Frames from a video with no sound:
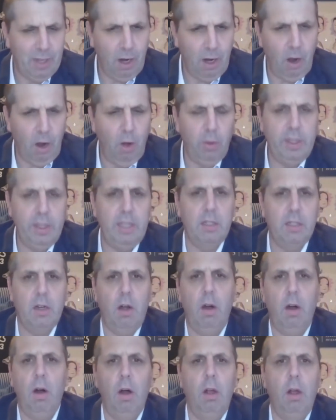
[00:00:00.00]
all these
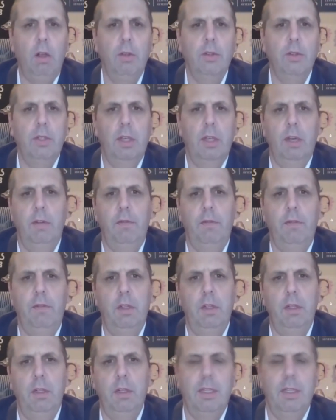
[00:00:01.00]
calls of
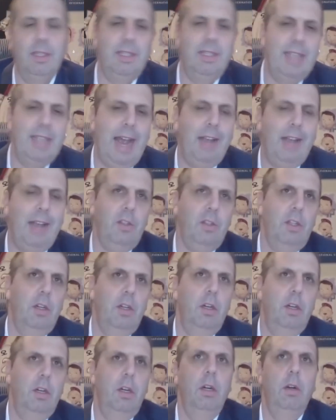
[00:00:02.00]

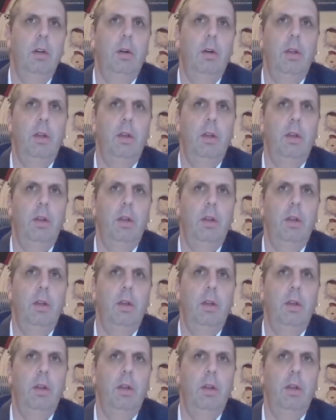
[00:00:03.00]
disaster